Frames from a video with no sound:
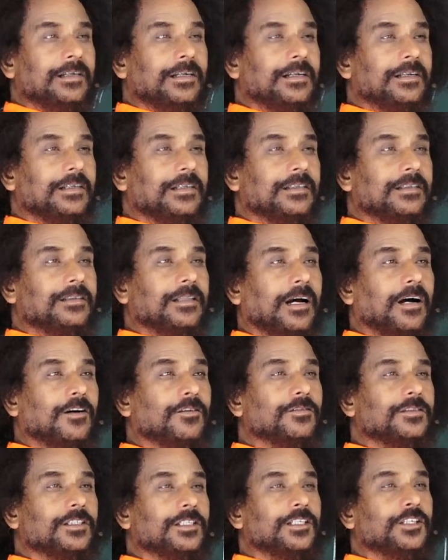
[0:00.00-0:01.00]
It is
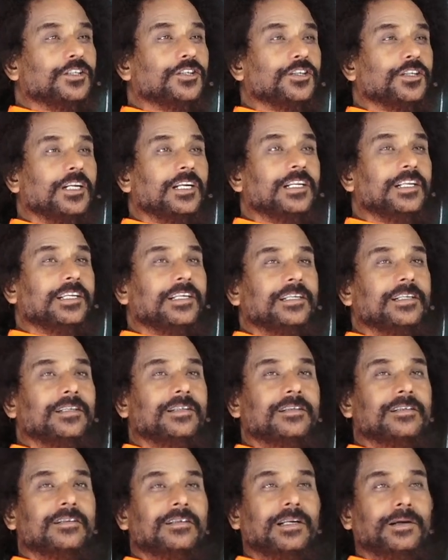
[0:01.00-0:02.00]
1,000
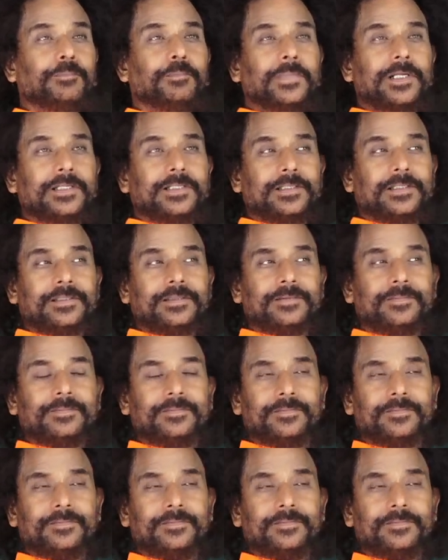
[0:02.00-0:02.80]
trillion numbers.